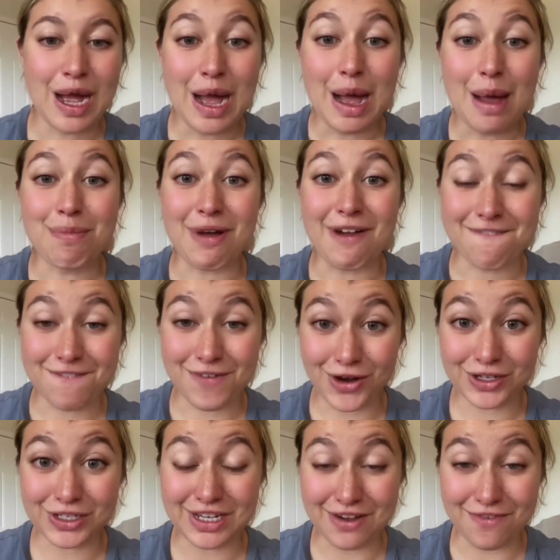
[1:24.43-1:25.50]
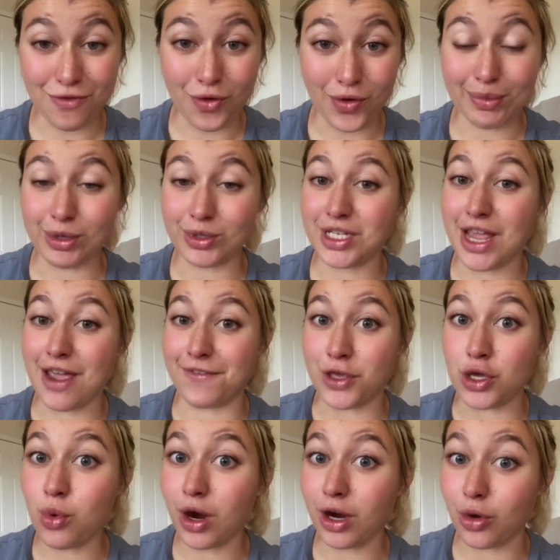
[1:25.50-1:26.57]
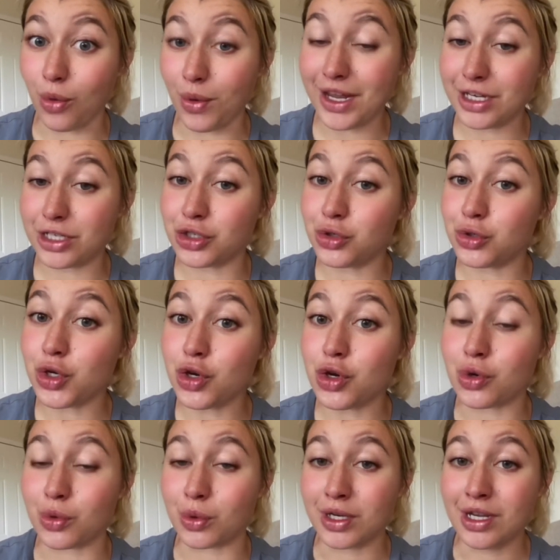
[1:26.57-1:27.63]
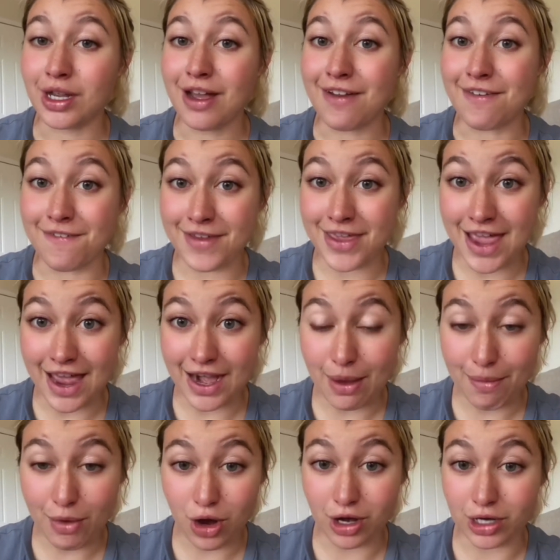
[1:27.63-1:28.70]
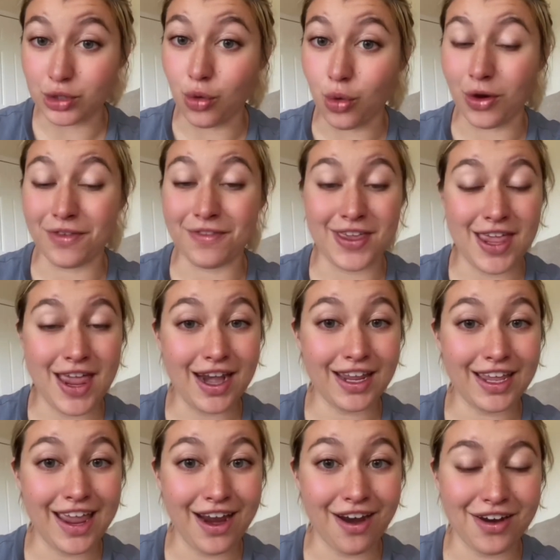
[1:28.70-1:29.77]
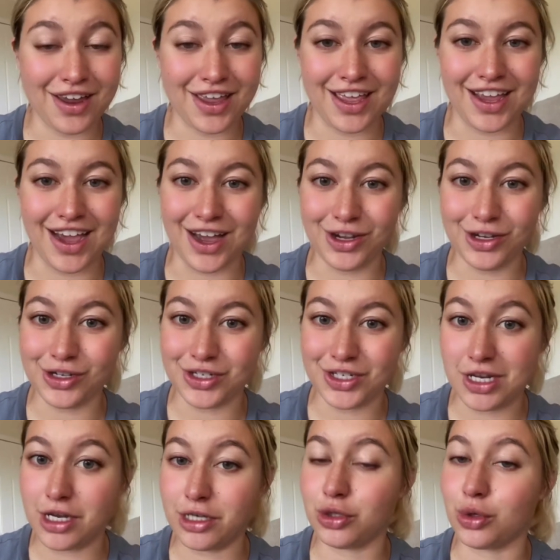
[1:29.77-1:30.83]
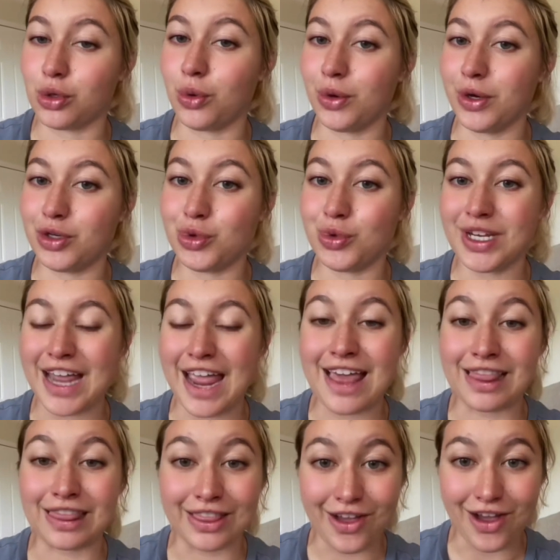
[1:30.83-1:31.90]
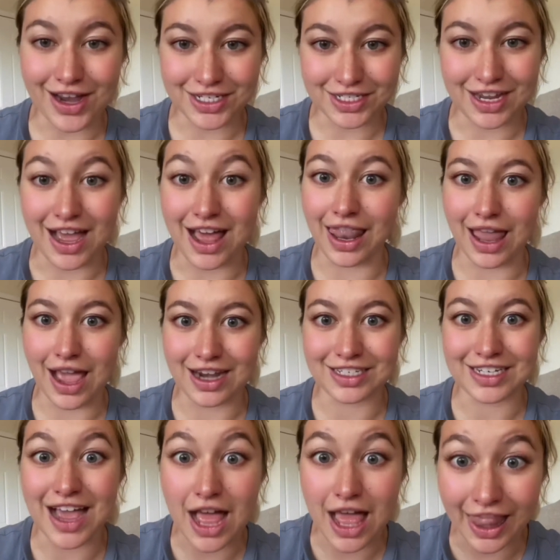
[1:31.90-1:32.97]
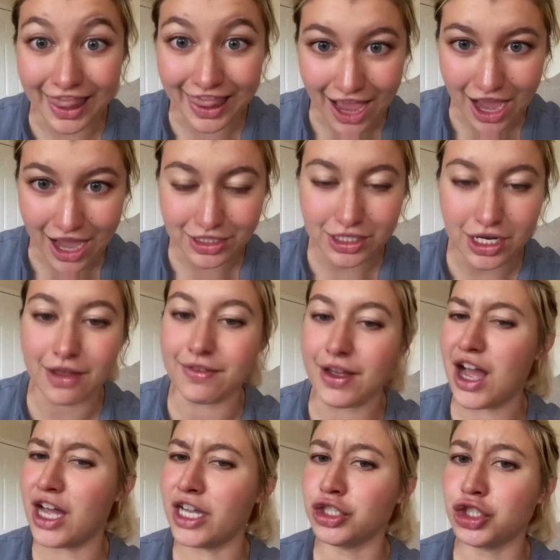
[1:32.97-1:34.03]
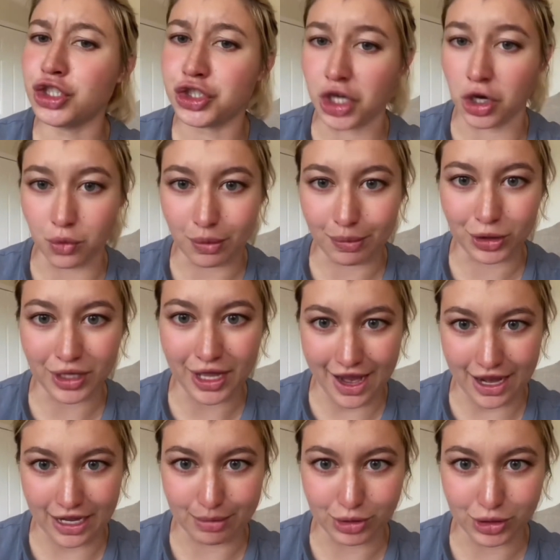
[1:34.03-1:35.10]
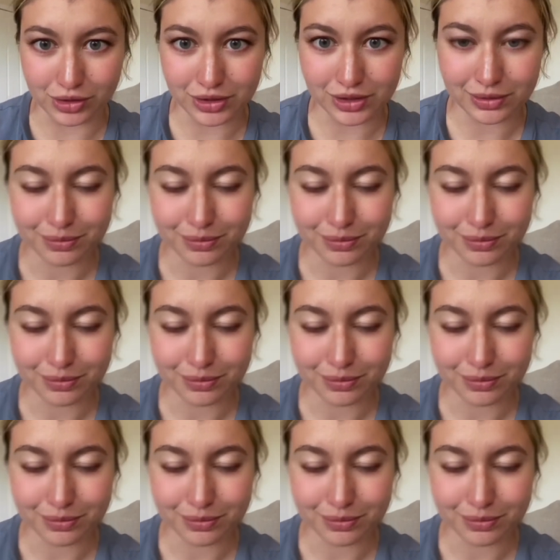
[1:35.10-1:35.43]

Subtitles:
But first and foremost, if you are going to do Vienna marked or Vienna carrying, understand you're going to get a lot of unshowable animals.